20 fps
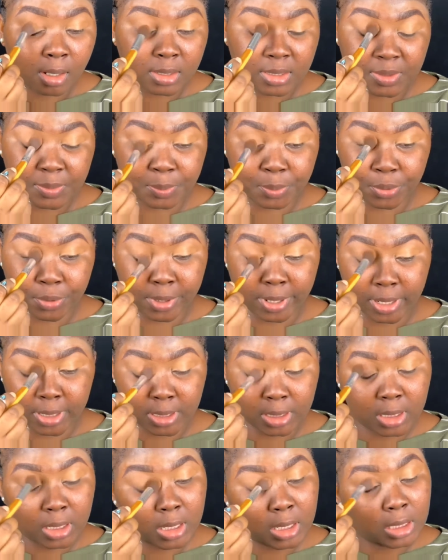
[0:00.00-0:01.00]

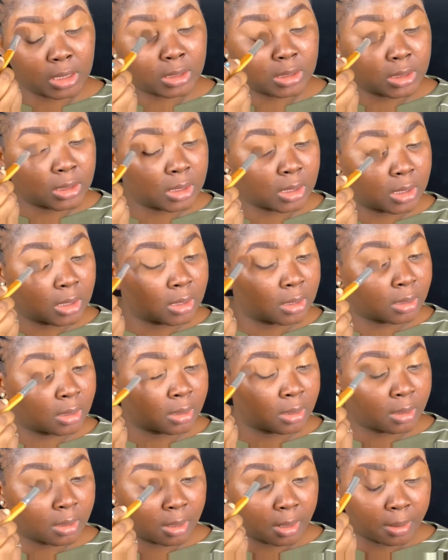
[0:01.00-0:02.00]
Spread it.
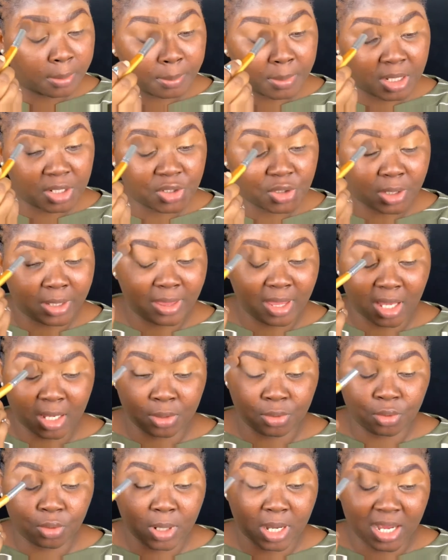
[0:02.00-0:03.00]
Make sure there
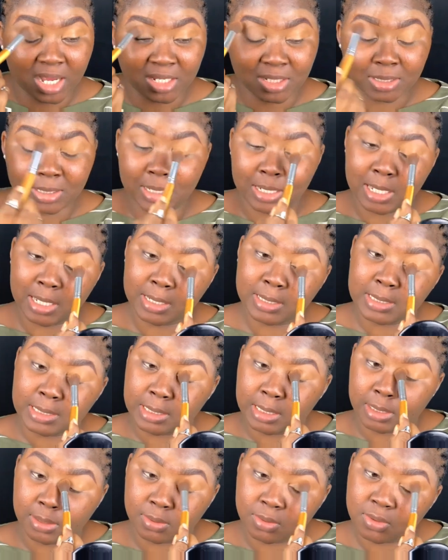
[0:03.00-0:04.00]
are no ash lines
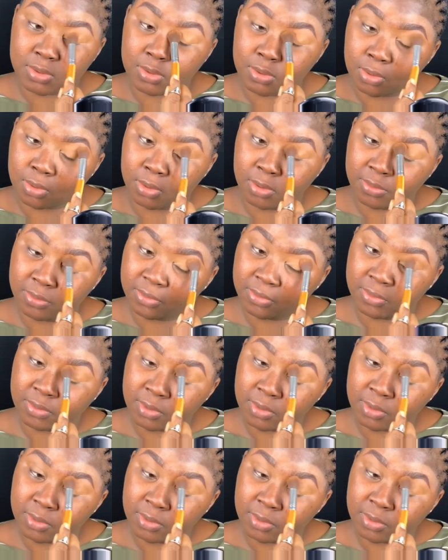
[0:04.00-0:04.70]
and stuff.